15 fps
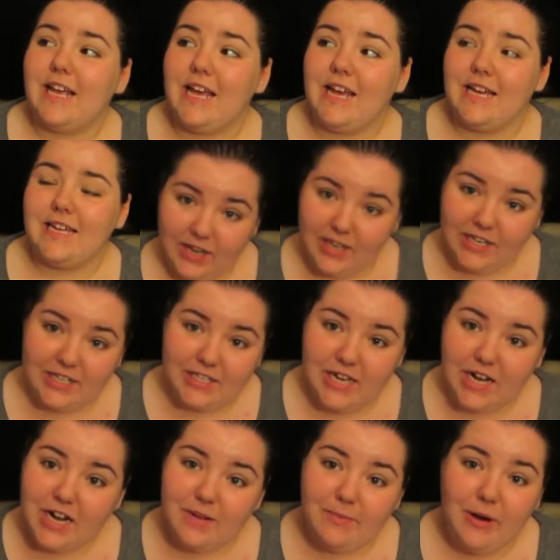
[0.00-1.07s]
and I'm gonna
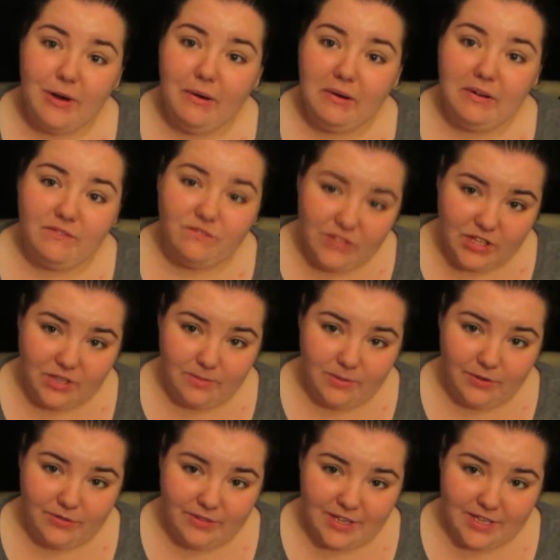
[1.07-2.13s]
talk about how I feel
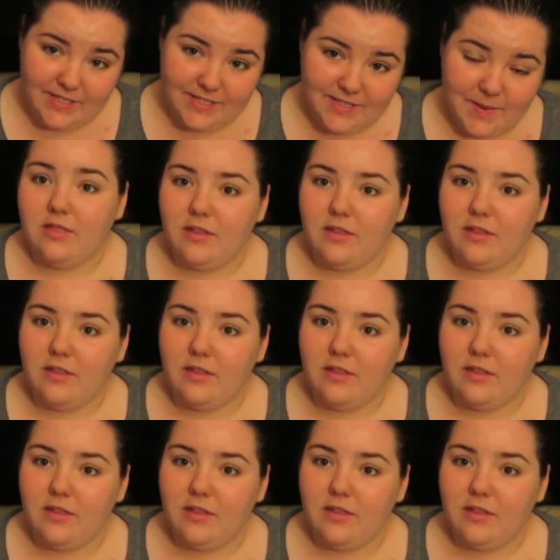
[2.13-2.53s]
about this.